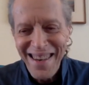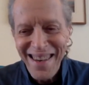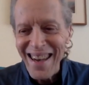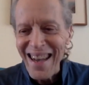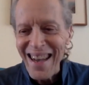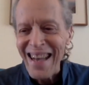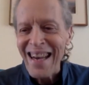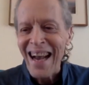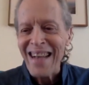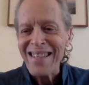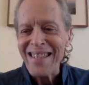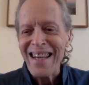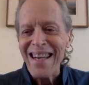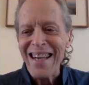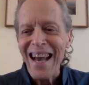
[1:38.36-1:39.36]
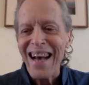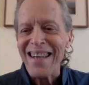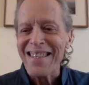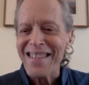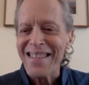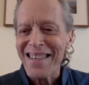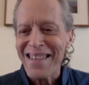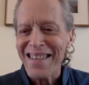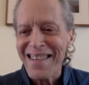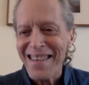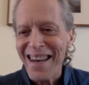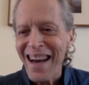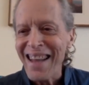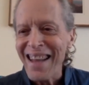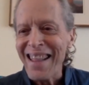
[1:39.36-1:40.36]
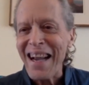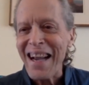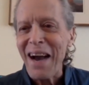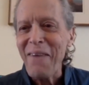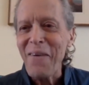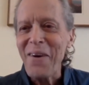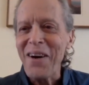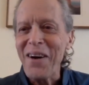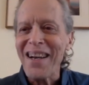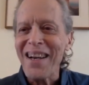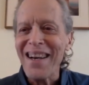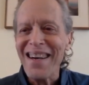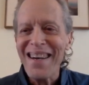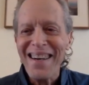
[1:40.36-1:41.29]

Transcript: And I said, yes, I think I would.